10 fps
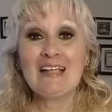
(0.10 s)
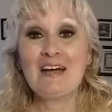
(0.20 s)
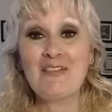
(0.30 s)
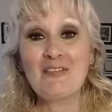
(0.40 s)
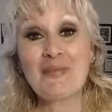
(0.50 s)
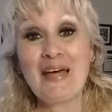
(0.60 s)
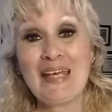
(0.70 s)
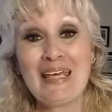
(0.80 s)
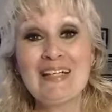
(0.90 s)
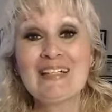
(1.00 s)

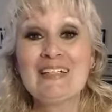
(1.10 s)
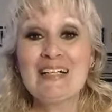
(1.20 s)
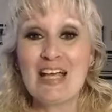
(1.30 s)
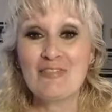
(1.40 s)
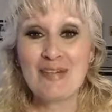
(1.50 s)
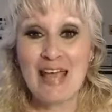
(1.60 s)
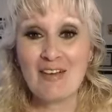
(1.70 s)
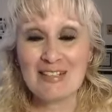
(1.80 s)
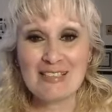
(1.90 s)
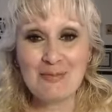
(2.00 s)
everybody. Everybody
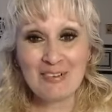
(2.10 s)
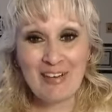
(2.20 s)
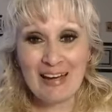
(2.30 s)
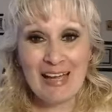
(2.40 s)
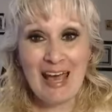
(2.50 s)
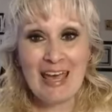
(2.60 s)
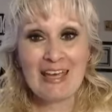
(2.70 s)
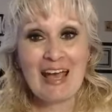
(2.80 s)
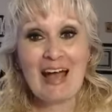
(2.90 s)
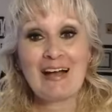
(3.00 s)
having a super great day?
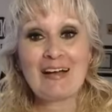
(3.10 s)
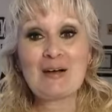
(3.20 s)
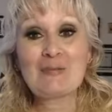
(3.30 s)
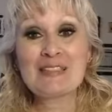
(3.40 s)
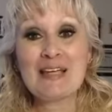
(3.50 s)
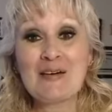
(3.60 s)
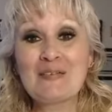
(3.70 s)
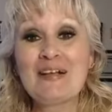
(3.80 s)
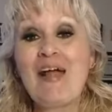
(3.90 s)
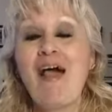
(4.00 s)
I hope so.
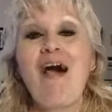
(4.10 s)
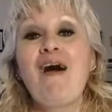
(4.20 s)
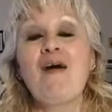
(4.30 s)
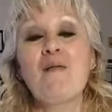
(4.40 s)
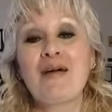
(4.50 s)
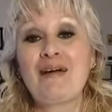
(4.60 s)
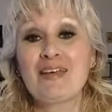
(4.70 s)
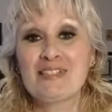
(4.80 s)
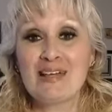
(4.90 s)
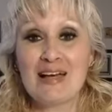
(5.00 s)
Oh my
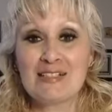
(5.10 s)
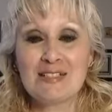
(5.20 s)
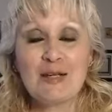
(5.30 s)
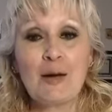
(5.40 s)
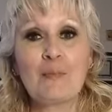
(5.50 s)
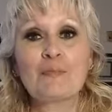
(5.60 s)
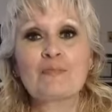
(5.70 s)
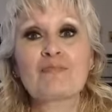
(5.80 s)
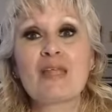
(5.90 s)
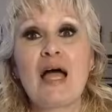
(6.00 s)
gosh, you guys,
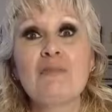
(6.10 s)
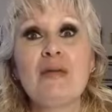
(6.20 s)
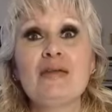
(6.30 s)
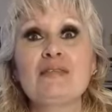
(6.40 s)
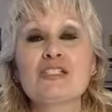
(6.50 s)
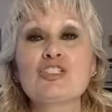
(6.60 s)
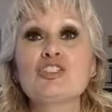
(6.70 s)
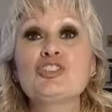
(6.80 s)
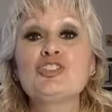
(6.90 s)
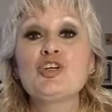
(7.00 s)
I made this
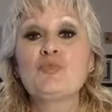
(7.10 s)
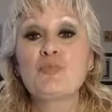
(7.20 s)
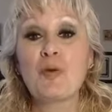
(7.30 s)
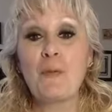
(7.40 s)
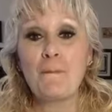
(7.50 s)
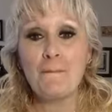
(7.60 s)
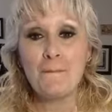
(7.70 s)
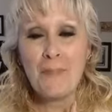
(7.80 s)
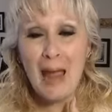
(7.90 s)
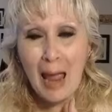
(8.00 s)
super
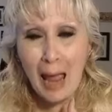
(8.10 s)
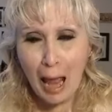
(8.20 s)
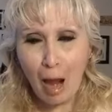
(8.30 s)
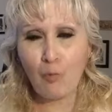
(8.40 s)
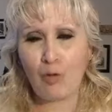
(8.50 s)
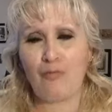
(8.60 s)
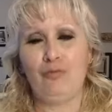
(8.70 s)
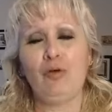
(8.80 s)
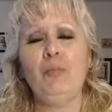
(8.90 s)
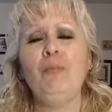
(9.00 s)
powerful